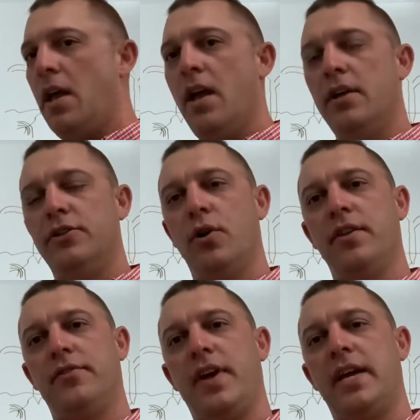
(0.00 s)
Two
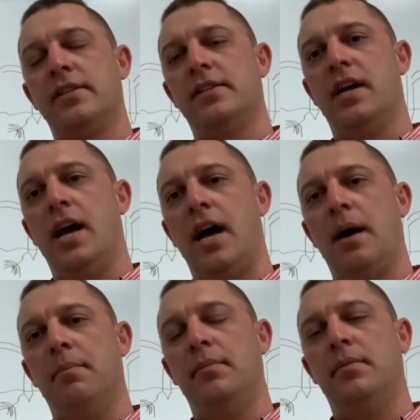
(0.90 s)
other things
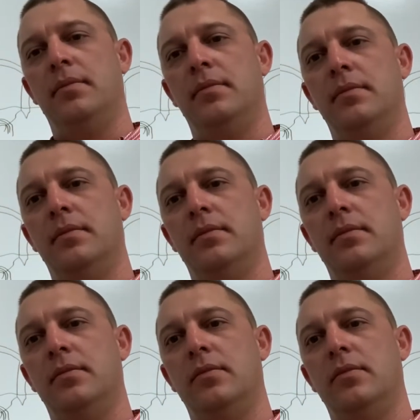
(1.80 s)
to
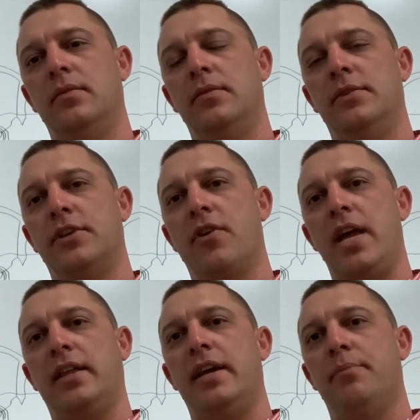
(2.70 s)

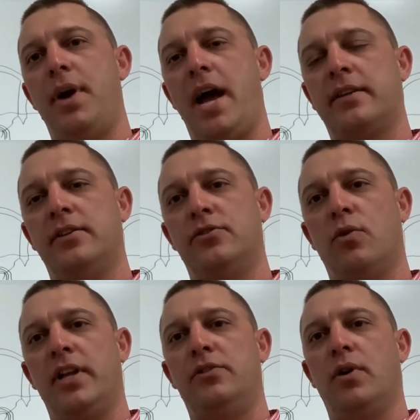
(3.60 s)
greatly impact
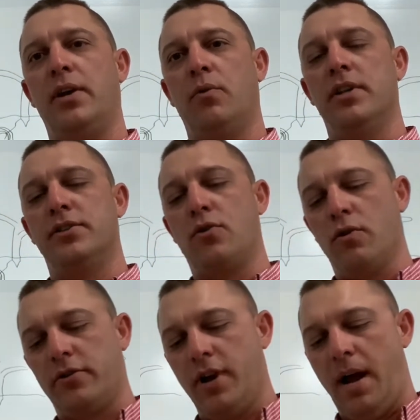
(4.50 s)
2021's
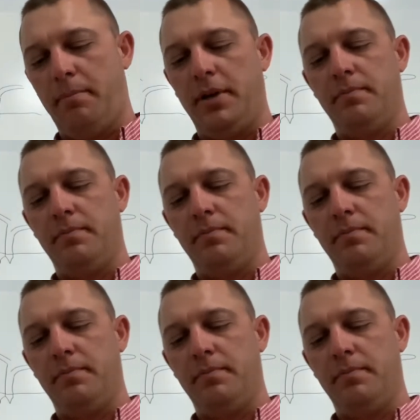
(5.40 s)
corn crop.